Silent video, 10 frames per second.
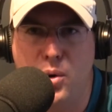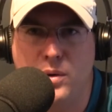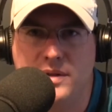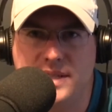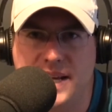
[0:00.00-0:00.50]

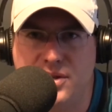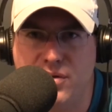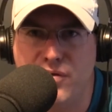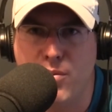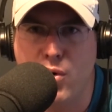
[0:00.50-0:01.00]
stay
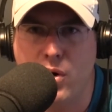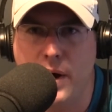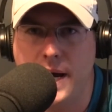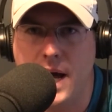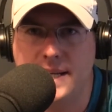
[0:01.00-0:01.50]
tuned for more
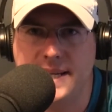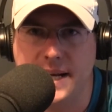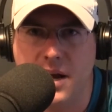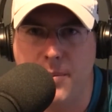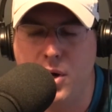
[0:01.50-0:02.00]
great
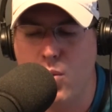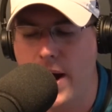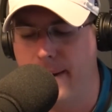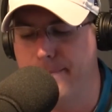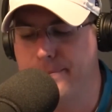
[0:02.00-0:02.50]
content coming your way.